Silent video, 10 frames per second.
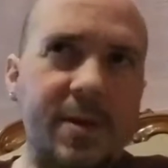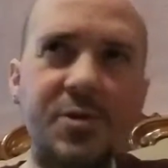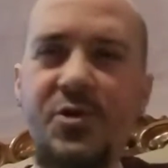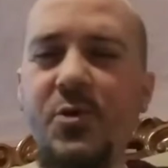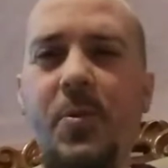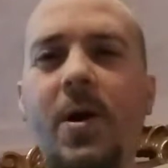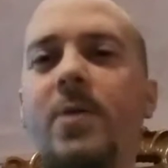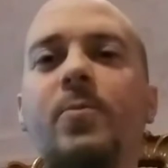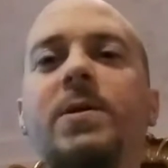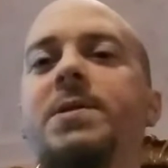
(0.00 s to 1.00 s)
super
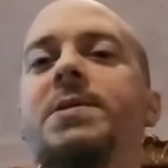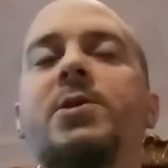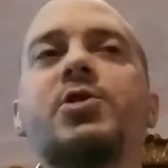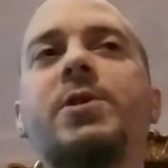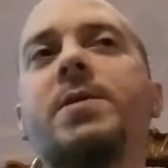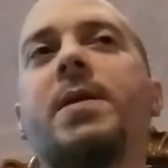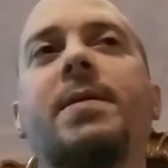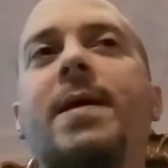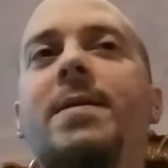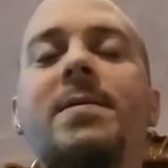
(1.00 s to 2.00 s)
unrealistic shit
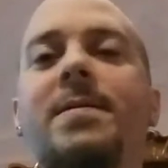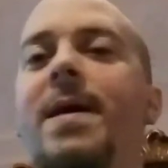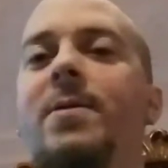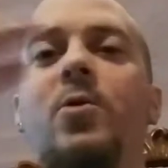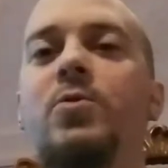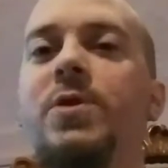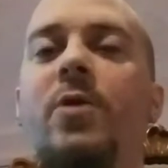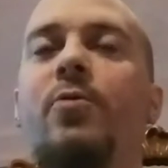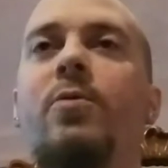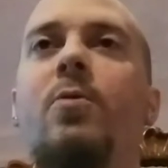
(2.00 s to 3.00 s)
that that goes
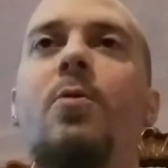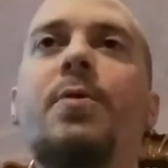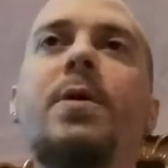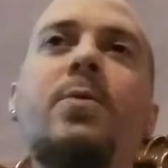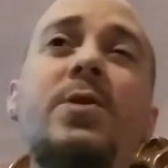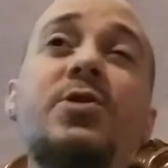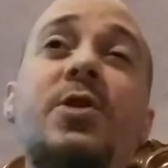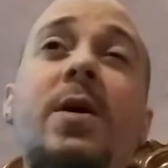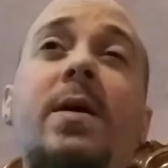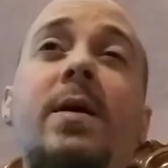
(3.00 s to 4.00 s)
on through the whole thing
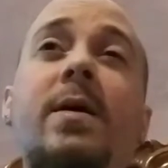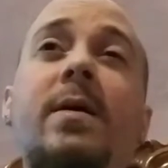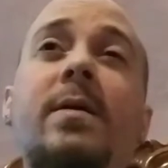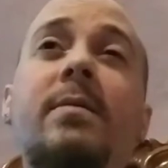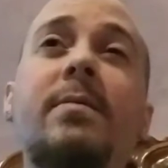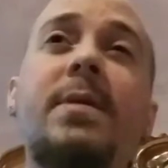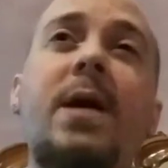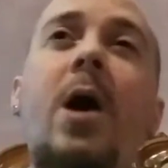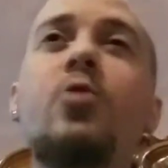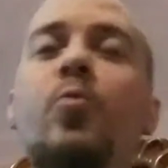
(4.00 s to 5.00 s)
which
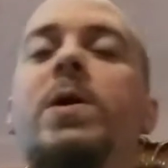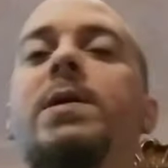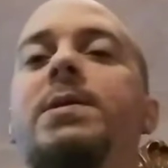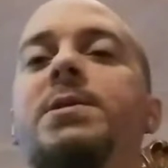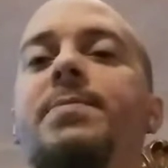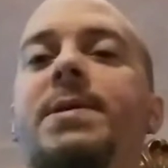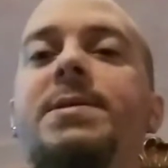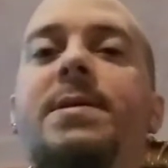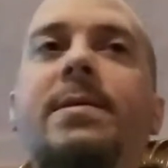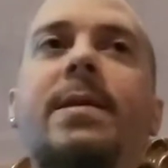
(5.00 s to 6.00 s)
the unrealism
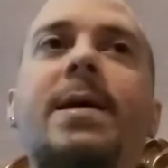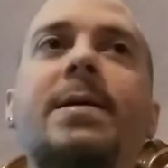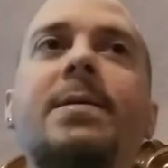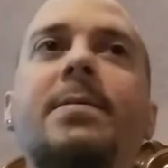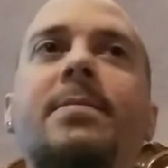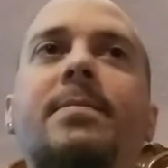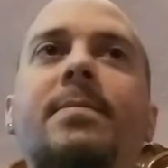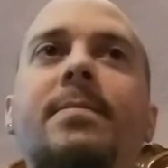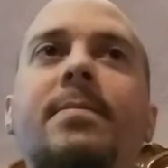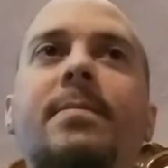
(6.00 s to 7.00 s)
isn't like
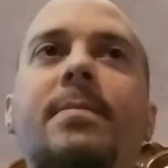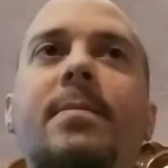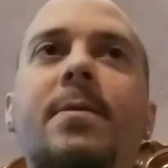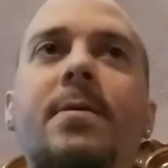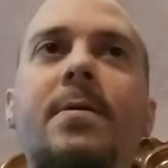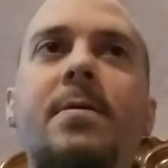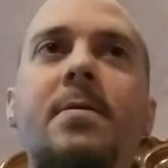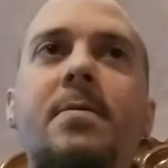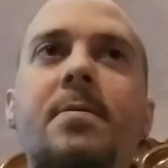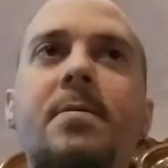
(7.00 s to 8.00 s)

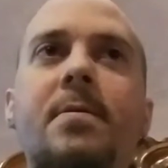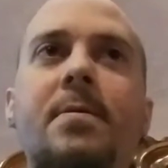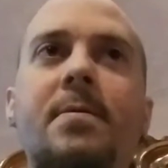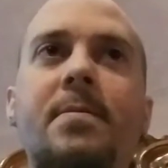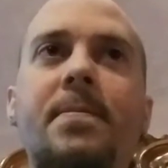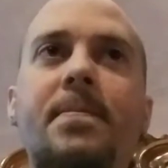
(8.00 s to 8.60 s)
the the